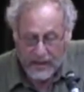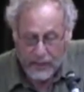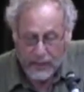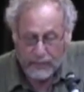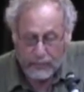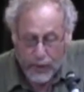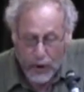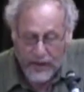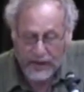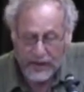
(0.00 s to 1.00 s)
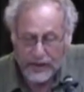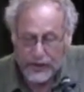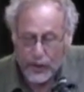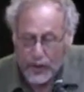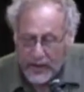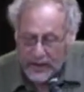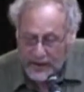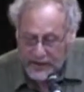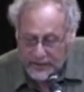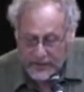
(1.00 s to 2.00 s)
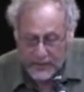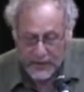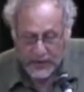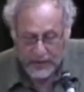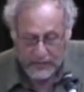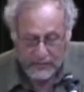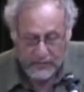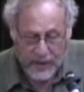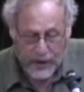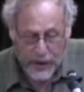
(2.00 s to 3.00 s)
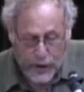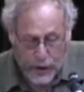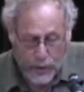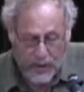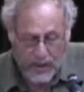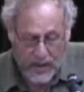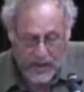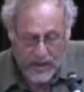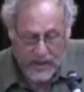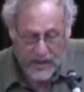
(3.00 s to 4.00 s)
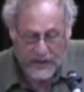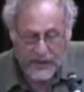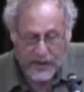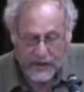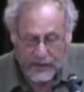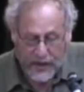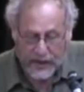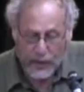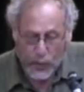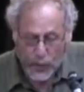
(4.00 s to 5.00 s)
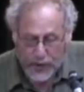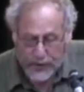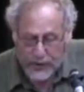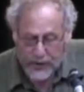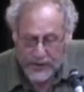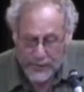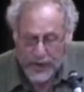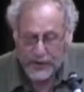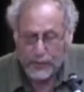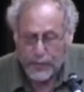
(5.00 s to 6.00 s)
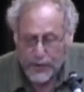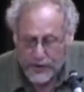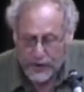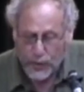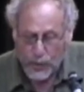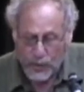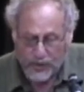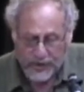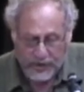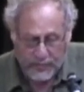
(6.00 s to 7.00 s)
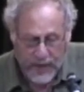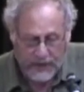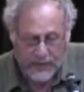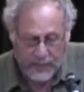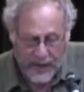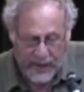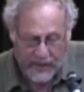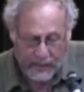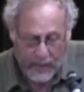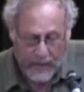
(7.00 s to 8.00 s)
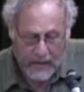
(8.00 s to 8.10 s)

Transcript: that would have broken and destroyed a lesser spirit, but she knew that if she could find the words to express her personal wounds, her private pain,